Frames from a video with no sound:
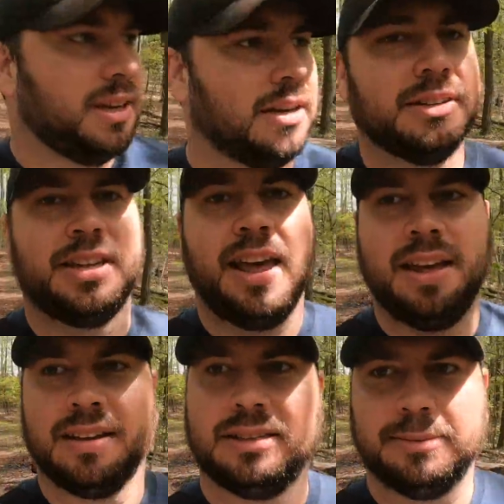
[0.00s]
of years.
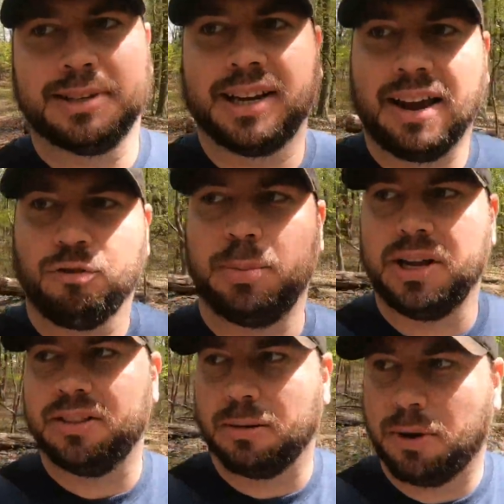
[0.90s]
It seems like
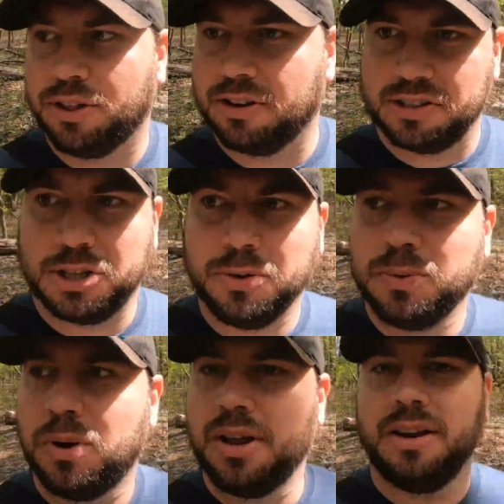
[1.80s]
everybody and their mother is
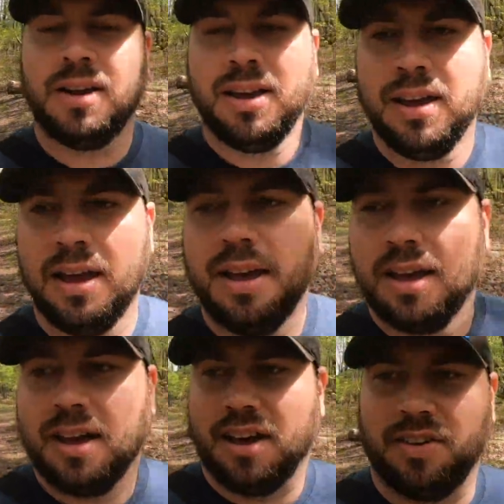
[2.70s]
doing one.
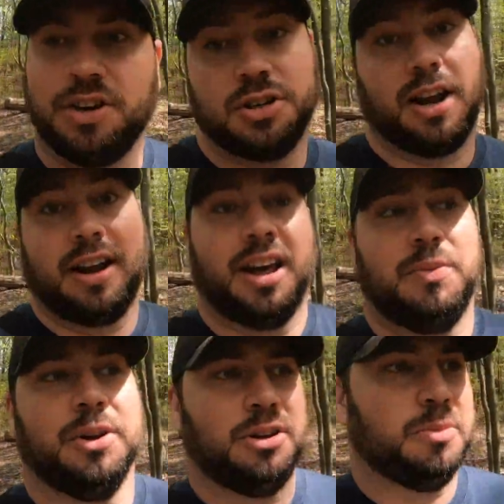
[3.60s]
Eventually, I kind
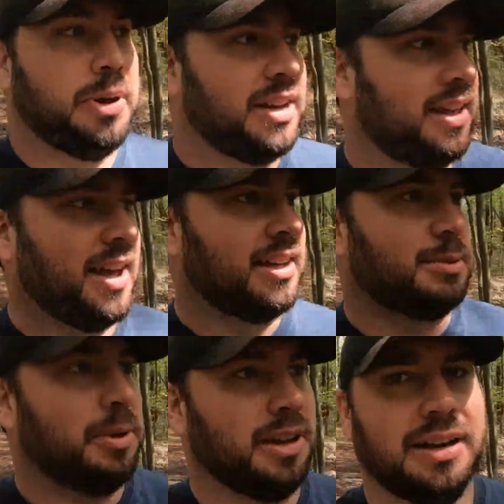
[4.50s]
of want to do a
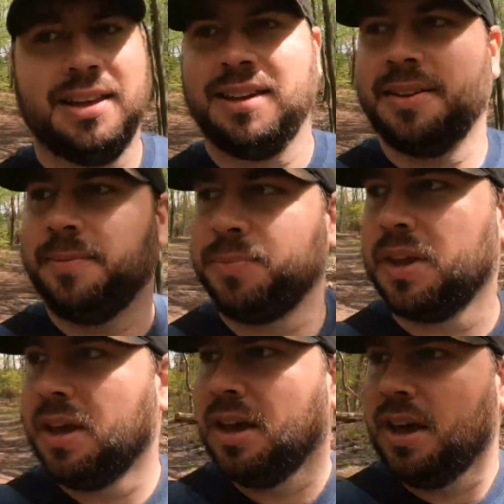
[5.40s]
podcast, but
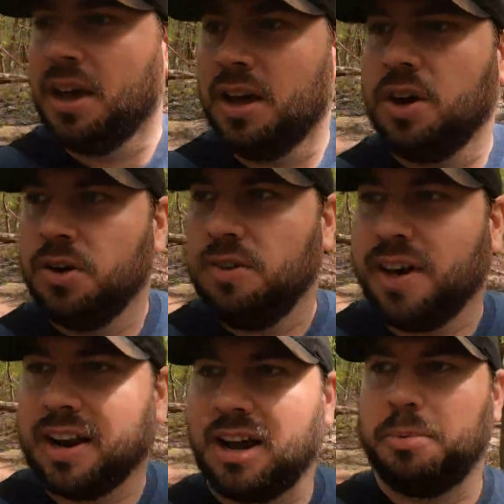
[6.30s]
we've
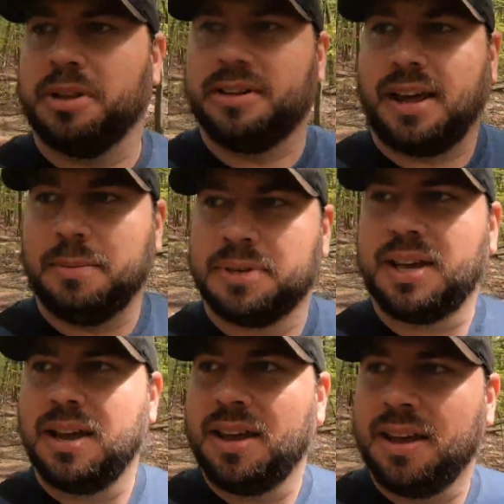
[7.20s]
had a couple
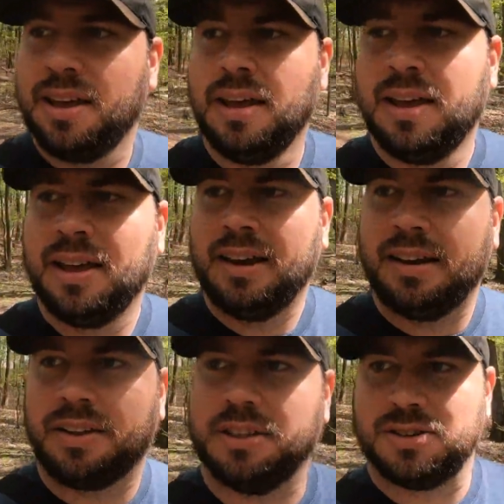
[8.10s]
attempts.
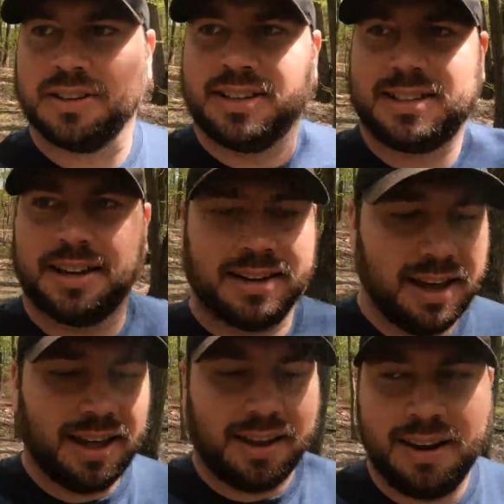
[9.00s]
Nothing's really stuck
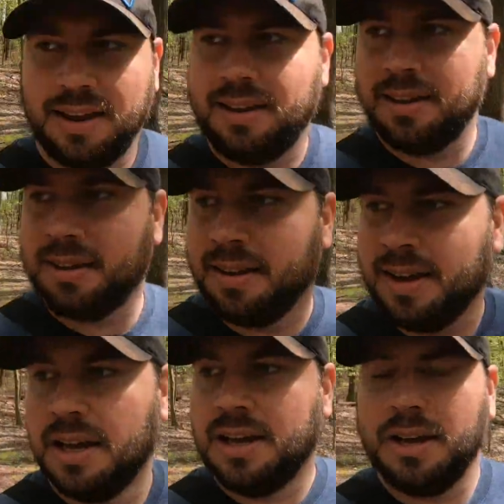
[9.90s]
yet,
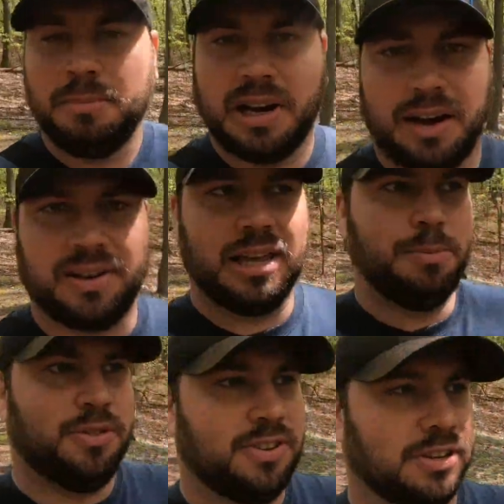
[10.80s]
but I'll
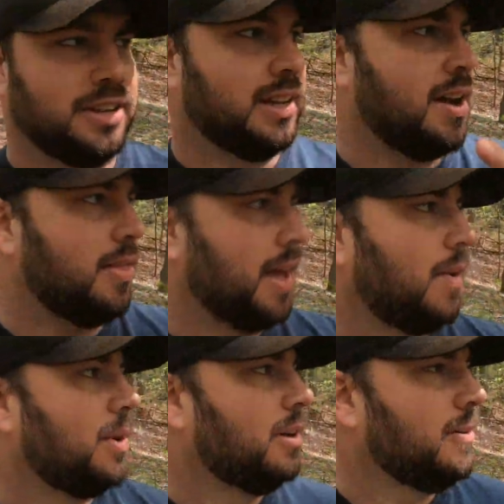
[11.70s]
keep you filled in on
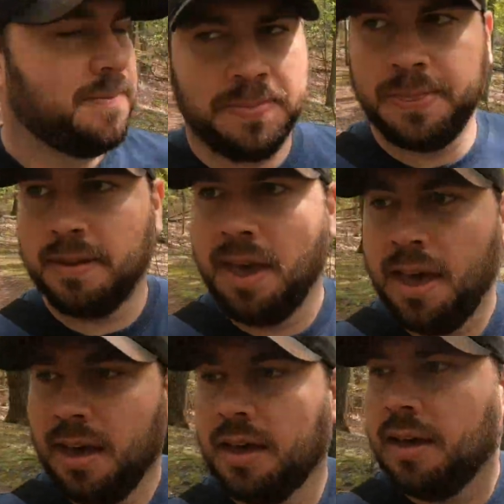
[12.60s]
that one.
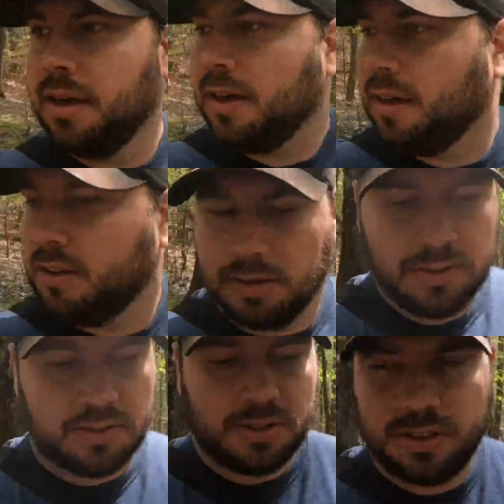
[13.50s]

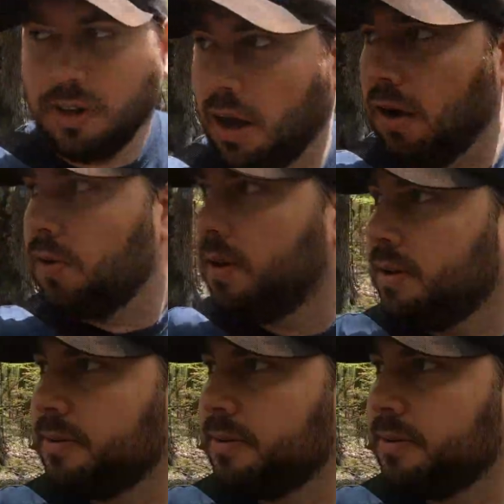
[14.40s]
So,